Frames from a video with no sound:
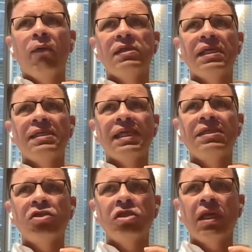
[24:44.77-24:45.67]
I would say,
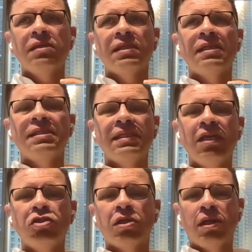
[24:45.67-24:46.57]

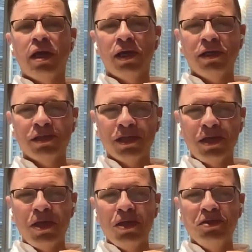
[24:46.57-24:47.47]
sensationalize
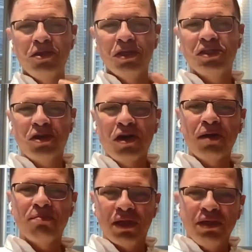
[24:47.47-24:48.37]
the
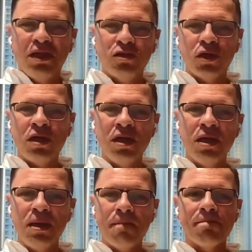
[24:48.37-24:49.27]
startup building
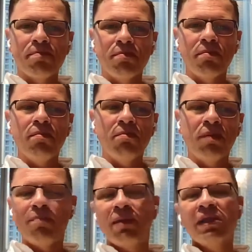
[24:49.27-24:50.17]
journey.
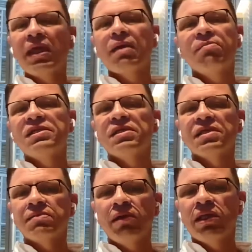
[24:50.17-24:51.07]
But building a
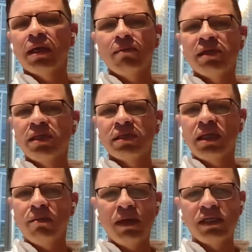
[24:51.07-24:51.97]
business is building a
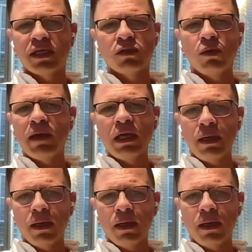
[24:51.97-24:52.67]
business, and the basics remain.